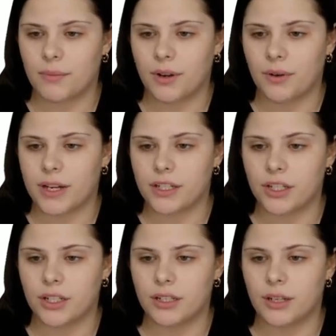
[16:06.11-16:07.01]

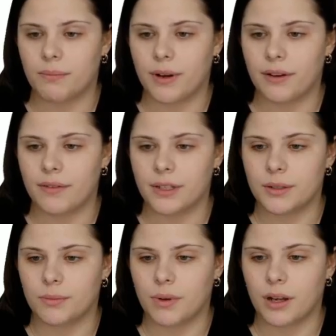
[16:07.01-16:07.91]
questions above
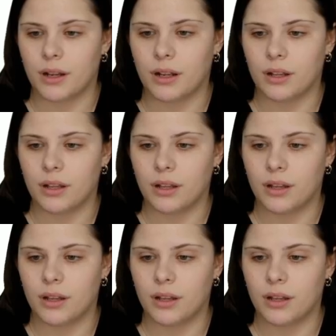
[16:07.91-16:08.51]
as well.